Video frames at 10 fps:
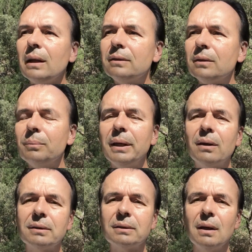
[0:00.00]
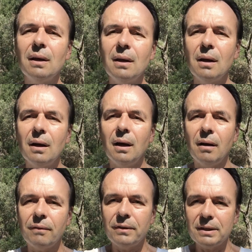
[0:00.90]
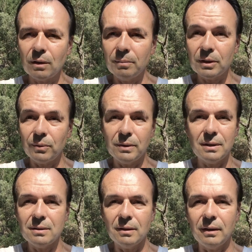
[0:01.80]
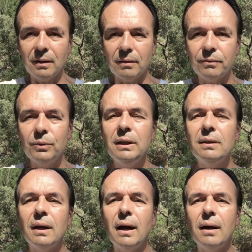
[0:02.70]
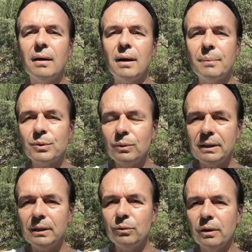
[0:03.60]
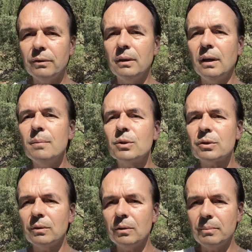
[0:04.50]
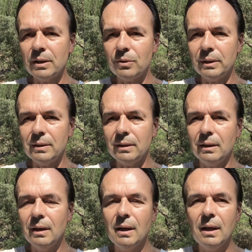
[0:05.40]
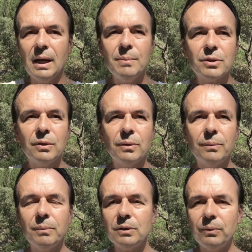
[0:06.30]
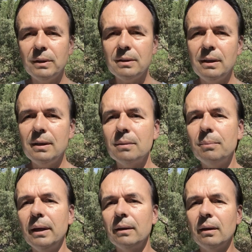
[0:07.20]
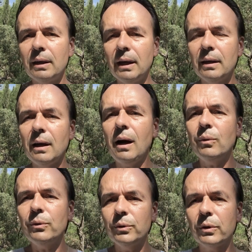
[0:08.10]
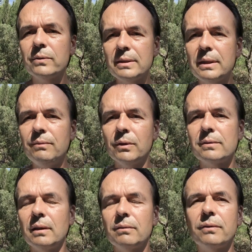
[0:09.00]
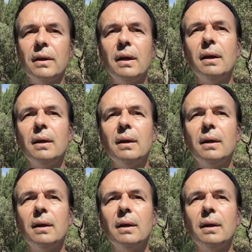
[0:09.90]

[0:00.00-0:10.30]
So because physical maturity is not enough, we need absolutely to have an emotional maturity. Emotional maturity is again how you conceive yourself.